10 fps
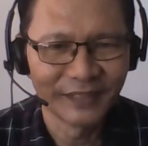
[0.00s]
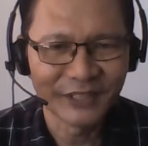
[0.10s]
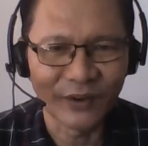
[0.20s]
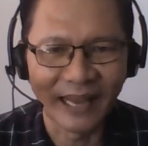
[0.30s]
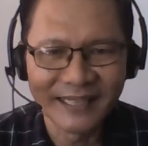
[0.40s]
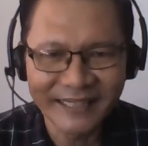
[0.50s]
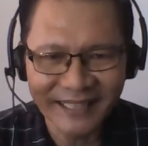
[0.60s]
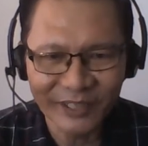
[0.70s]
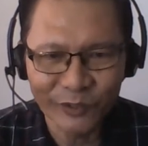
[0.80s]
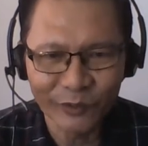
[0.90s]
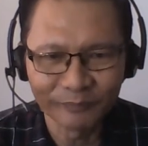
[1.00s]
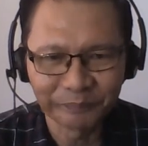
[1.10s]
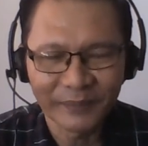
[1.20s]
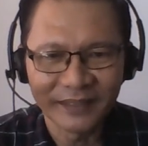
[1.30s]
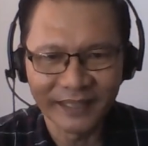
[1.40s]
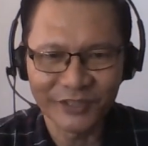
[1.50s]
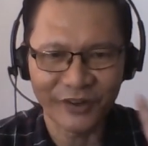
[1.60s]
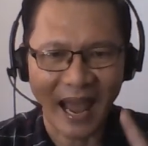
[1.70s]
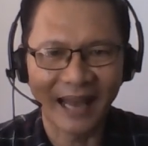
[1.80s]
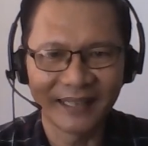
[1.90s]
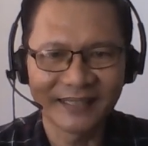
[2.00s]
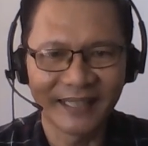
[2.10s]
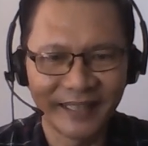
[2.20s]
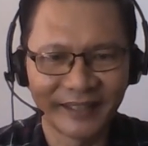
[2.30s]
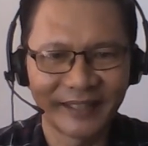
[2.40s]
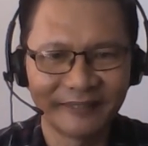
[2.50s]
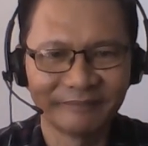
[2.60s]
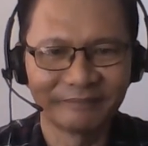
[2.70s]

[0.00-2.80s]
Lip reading: So I'll see you, teacher Alex here,